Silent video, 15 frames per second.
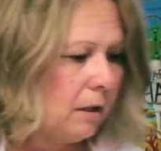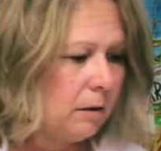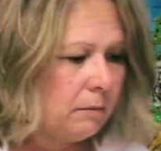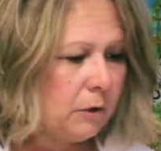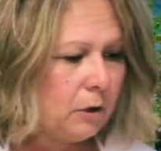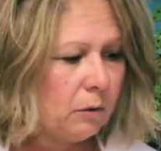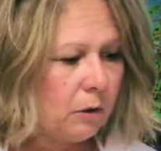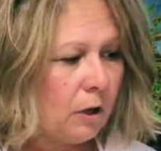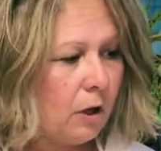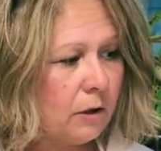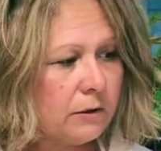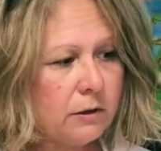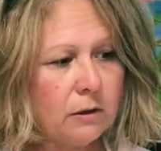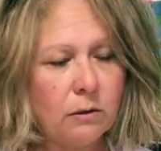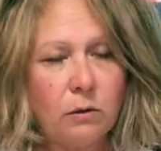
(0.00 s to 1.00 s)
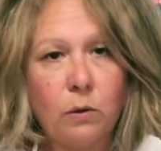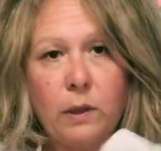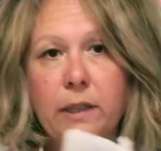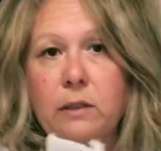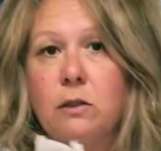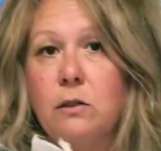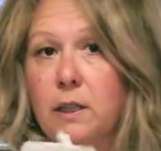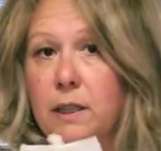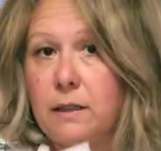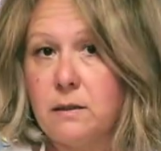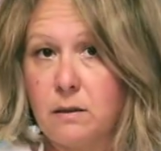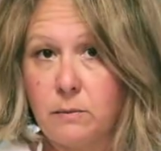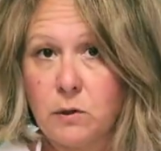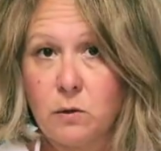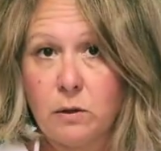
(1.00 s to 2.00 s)
You are also going to need
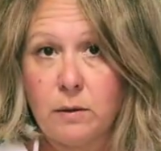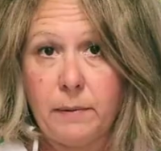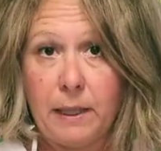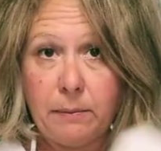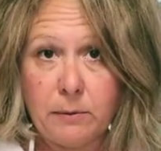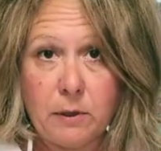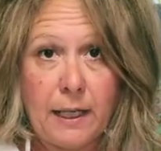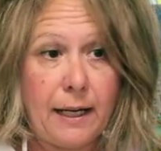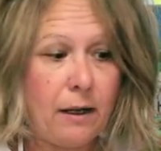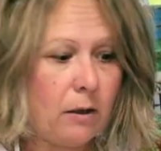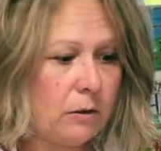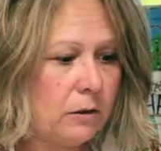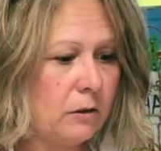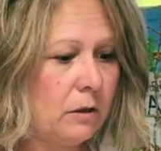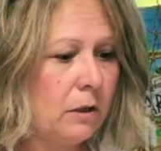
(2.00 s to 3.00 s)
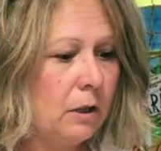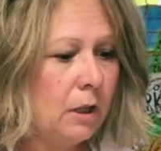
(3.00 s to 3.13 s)
some sorted paper towels.